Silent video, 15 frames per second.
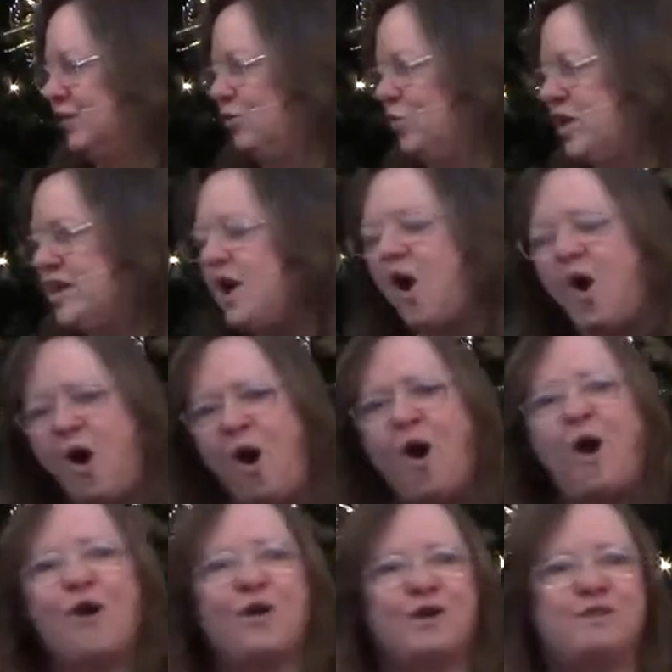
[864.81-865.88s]
We
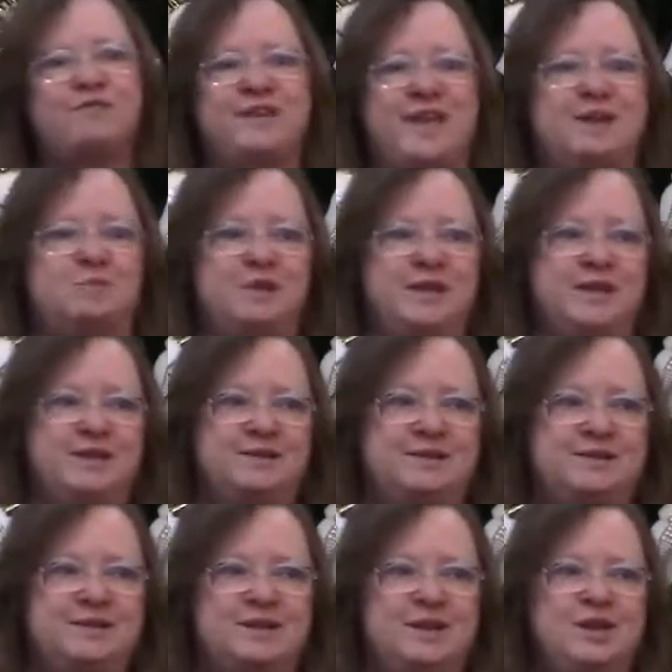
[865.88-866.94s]
are a family
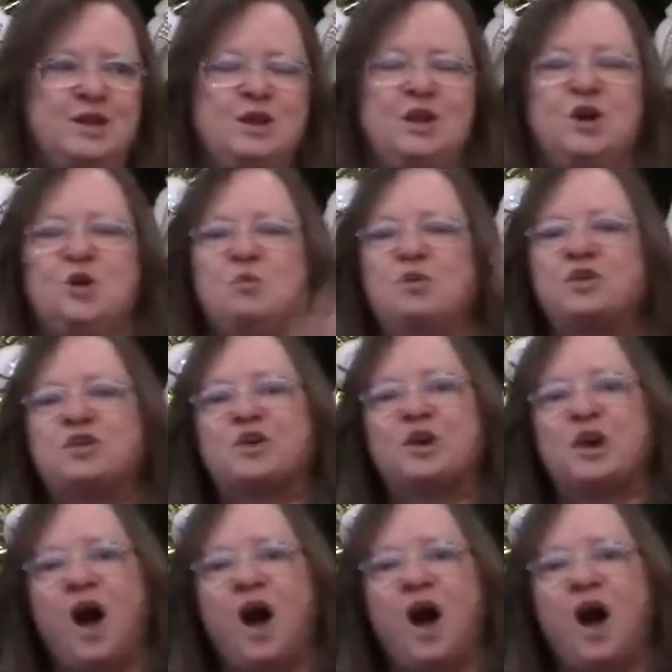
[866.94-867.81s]
with